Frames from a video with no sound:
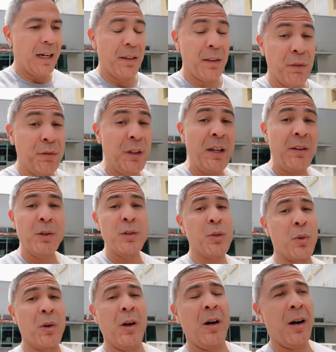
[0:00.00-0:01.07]
The flavors
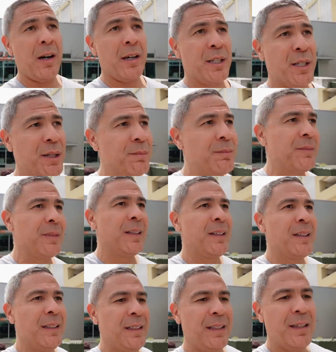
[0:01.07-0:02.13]
were awesome.
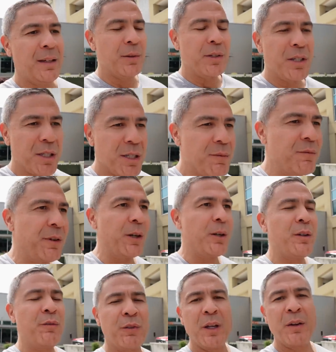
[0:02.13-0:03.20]
It was just
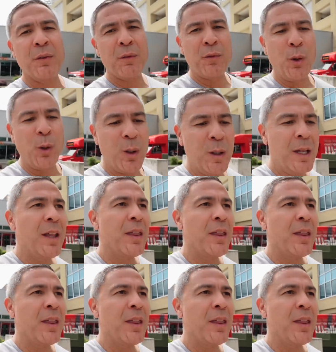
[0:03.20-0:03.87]
very flavorful.